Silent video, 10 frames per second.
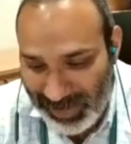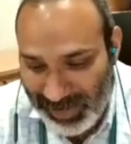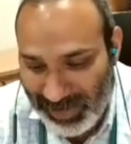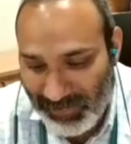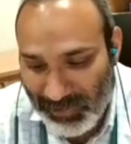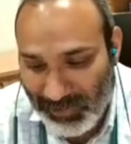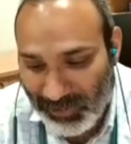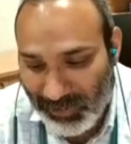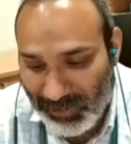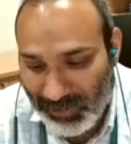if you
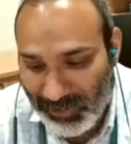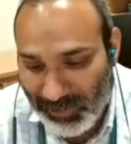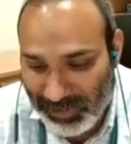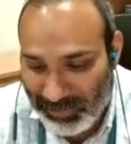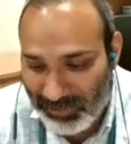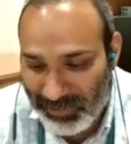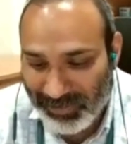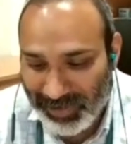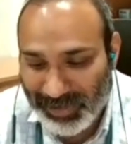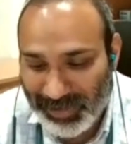want to remember one
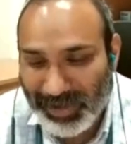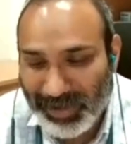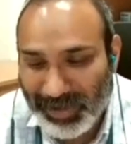thing,